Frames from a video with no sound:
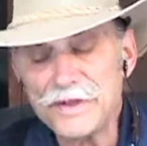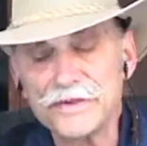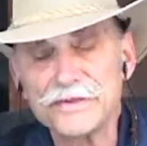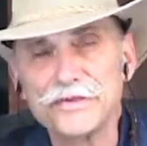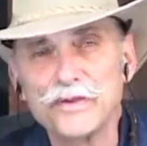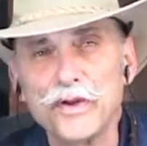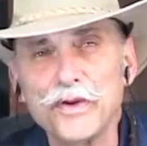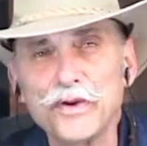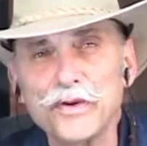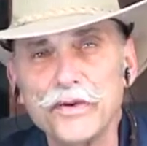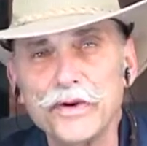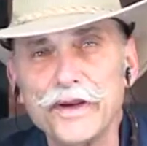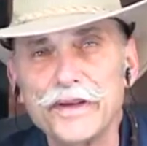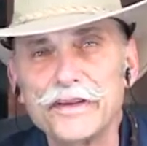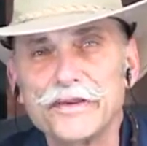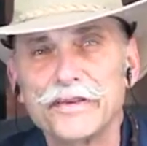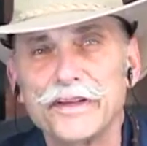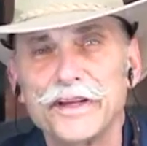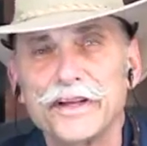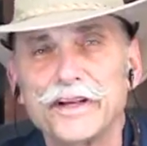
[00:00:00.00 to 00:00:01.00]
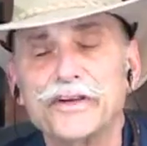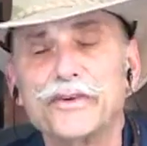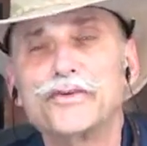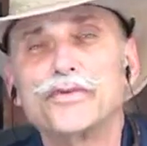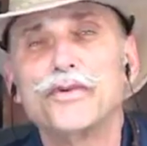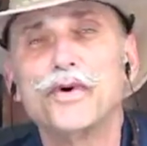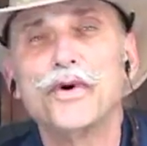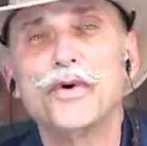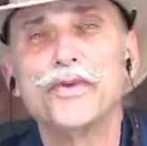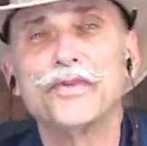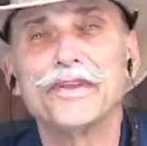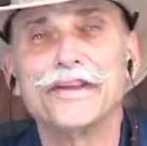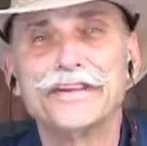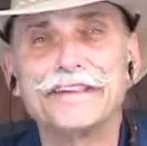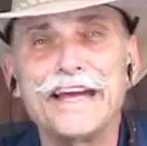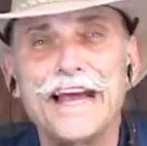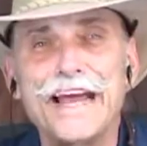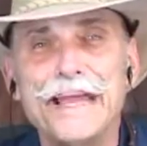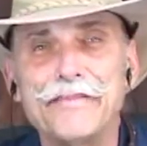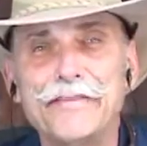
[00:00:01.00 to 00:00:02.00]
solenoids that control the
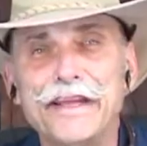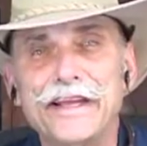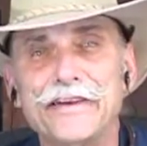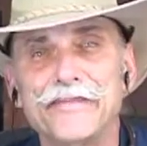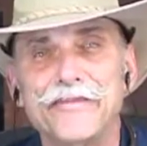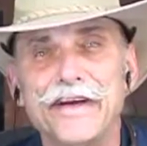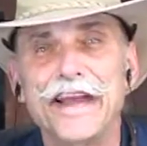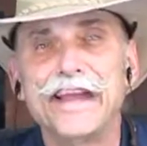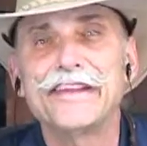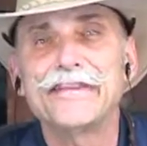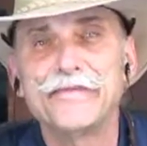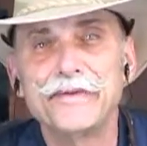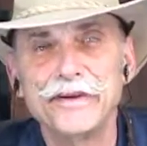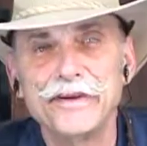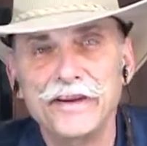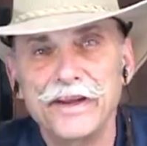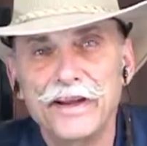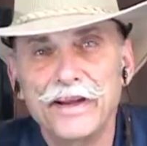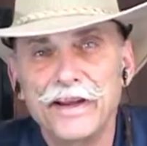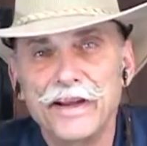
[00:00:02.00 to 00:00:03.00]
timing advancement,